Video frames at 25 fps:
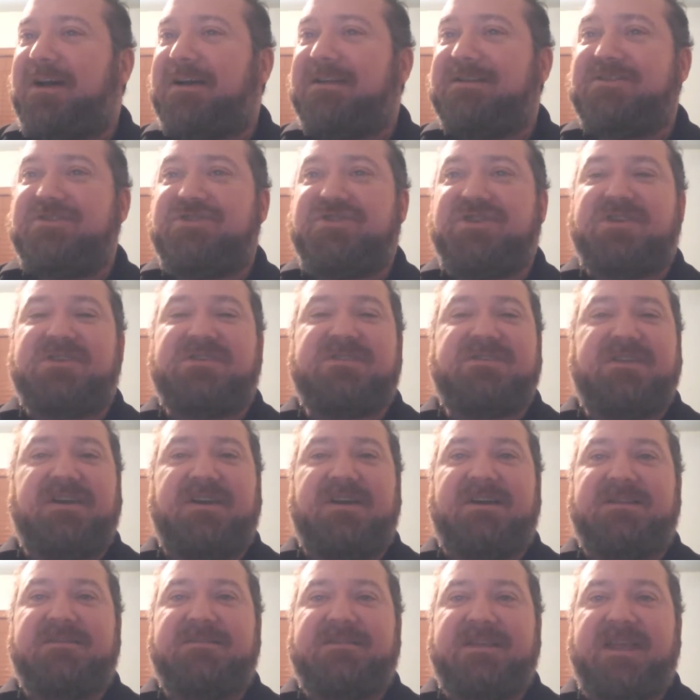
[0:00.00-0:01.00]
is just
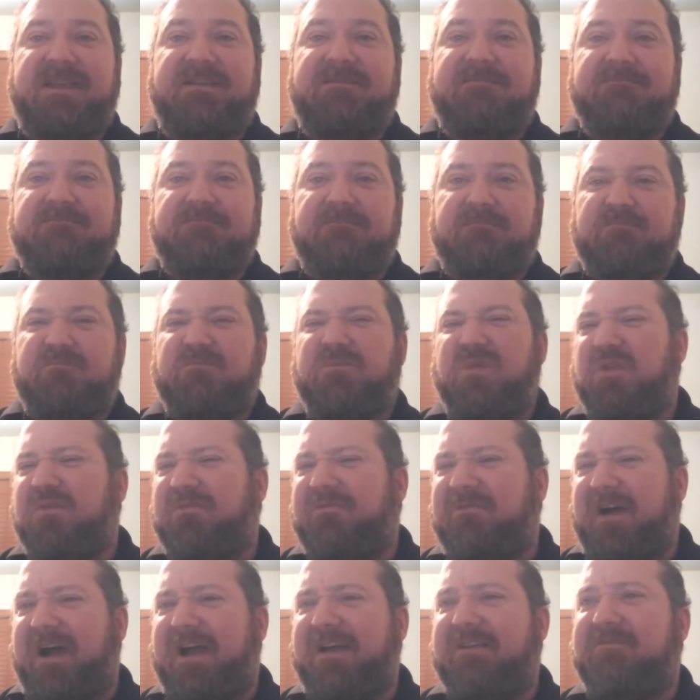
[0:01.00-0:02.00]
take
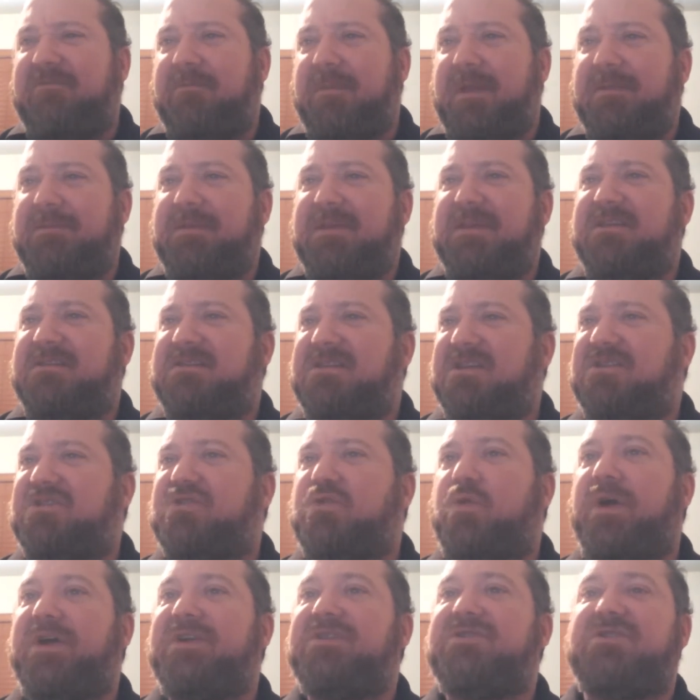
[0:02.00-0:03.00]
5, maybe 6
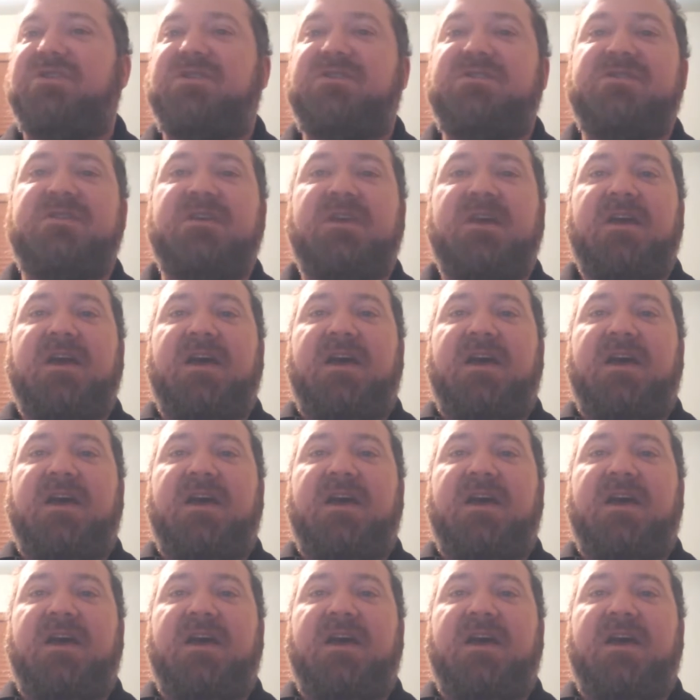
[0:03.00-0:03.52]
questions